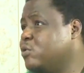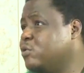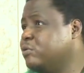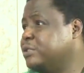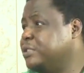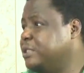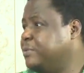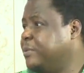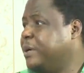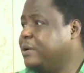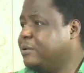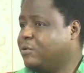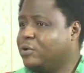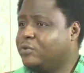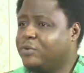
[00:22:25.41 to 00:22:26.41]
What we have been
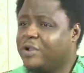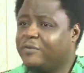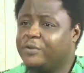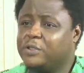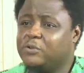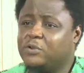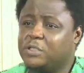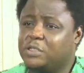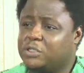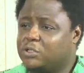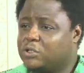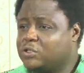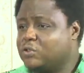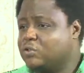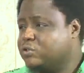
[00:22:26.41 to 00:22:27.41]
doing is just to dress the
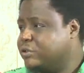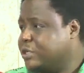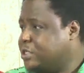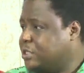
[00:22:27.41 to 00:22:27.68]
wound.